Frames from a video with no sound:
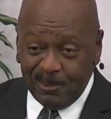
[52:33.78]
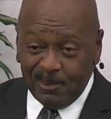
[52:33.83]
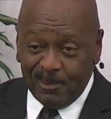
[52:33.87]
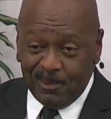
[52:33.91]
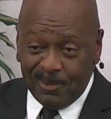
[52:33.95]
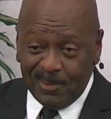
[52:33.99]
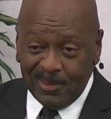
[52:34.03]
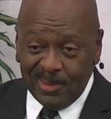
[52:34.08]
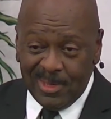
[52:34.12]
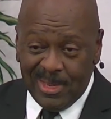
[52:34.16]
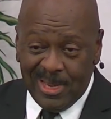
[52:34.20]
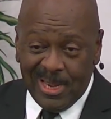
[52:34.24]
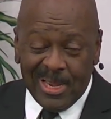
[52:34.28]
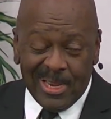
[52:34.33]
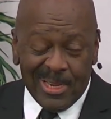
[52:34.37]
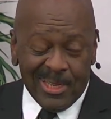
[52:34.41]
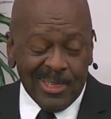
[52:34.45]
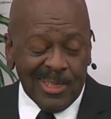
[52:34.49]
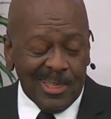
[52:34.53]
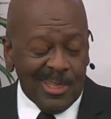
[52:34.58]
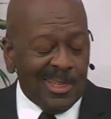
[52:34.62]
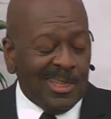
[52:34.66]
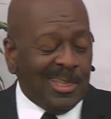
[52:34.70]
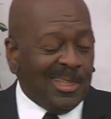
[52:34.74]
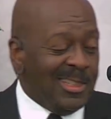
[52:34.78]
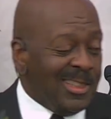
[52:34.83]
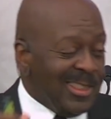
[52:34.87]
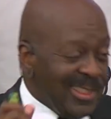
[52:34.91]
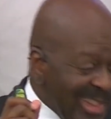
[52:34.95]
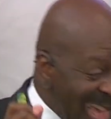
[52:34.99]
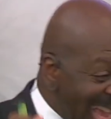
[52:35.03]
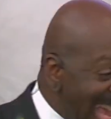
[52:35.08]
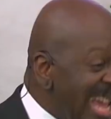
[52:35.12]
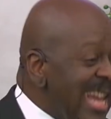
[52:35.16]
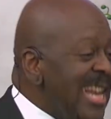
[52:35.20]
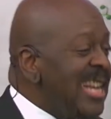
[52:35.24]
Yeah.
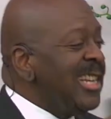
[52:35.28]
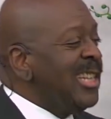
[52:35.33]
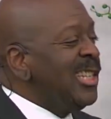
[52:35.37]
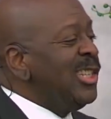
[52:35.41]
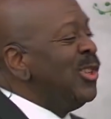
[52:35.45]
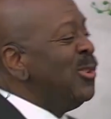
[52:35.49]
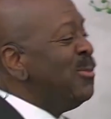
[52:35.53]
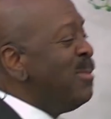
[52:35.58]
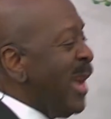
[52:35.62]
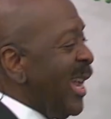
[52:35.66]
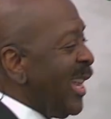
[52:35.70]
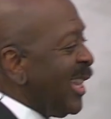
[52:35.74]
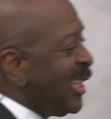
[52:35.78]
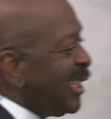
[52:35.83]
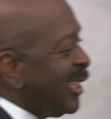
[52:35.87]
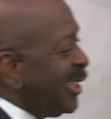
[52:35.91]
Then you make your